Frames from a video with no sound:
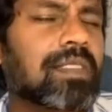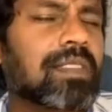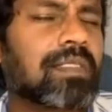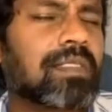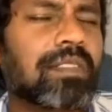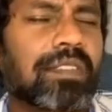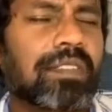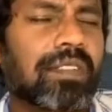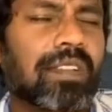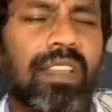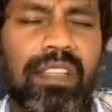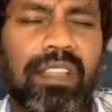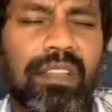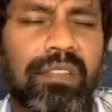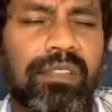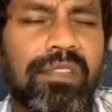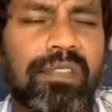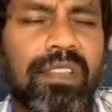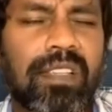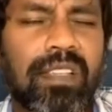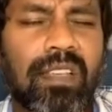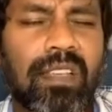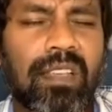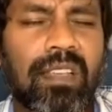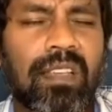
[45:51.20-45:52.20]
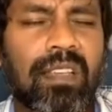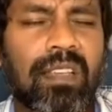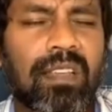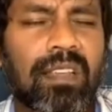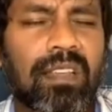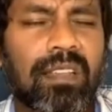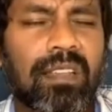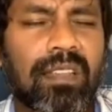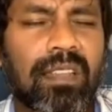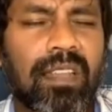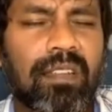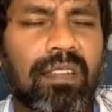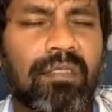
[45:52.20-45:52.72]
important
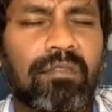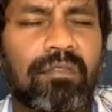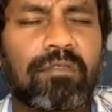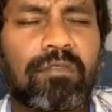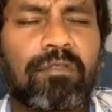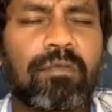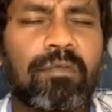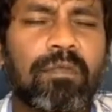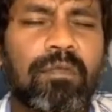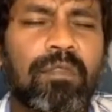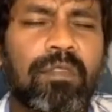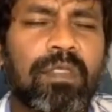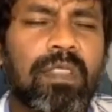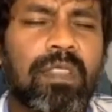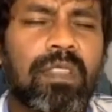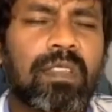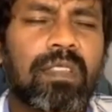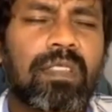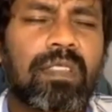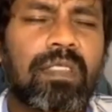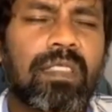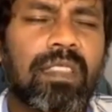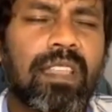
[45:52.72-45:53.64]
message in our lives, that